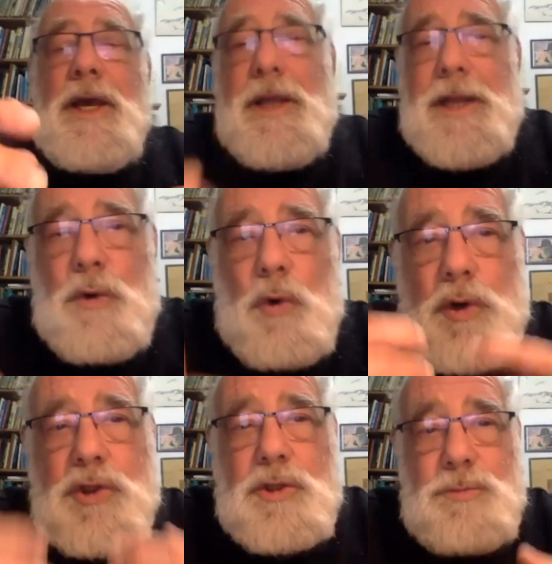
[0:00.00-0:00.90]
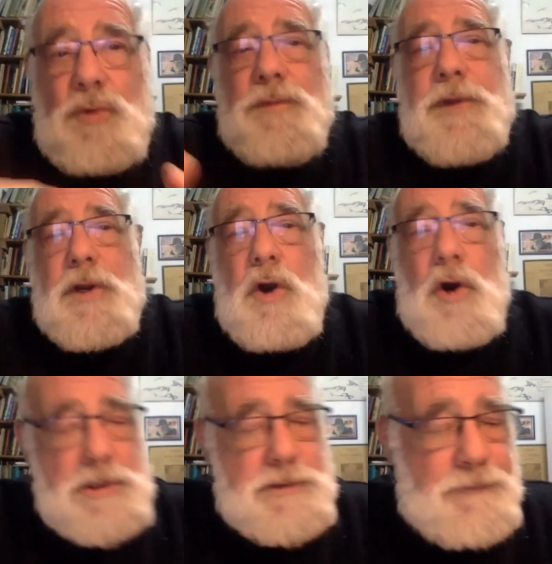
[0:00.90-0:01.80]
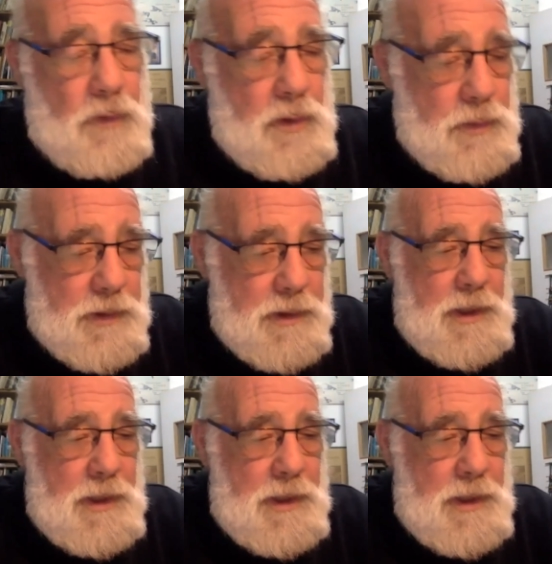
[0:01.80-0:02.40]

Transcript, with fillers: in order to move their cause forward.